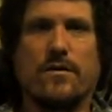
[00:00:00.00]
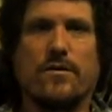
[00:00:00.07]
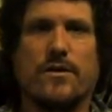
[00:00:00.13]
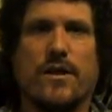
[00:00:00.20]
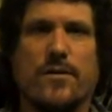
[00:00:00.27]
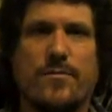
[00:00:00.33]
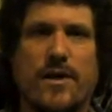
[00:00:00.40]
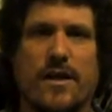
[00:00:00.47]

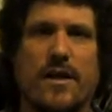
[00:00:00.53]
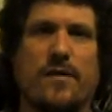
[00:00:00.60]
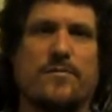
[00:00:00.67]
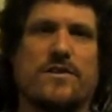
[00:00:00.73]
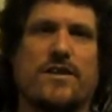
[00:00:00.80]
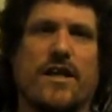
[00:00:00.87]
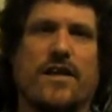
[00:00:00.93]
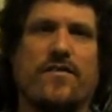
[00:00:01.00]
Okay, my
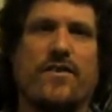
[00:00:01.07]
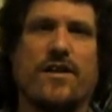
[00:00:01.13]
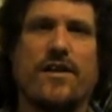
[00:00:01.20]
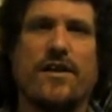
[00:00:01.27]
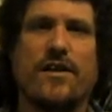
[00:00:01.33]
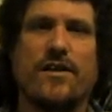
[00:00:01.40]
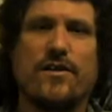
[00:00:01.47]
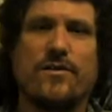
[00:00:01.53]
name's Dave
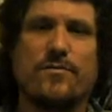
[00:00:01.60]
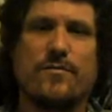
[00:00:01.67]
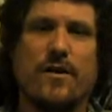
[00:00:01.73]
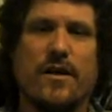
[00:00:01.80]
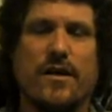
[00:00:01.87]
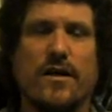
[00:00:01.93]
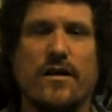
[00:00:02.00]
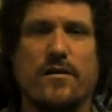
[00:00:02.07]
Keith,
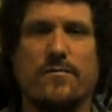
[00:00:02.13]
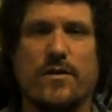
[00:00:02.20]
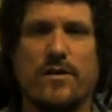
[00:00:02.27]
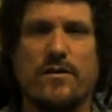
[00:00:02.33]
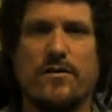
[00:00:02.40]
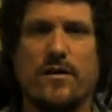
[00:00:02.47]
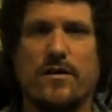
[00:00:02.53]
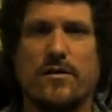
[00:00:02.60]
and I'm
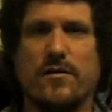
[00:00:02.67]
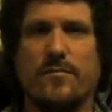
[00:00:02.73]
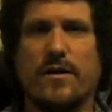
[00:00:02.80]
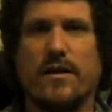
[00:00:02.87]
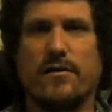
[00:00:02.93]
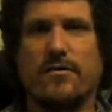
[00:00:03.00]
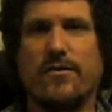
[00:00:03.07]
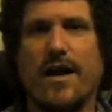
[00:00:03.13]
going to talk
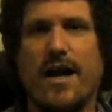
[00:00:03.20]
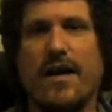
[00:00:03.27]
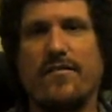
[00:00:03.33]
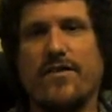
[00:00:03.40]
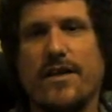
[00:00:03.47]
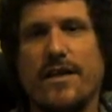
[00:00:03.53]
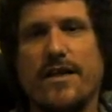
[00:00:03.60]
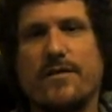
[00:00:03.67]
about
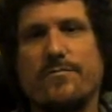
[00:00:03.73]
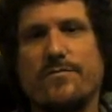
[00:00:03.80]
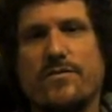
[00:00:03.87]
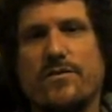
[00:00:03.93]
gravity.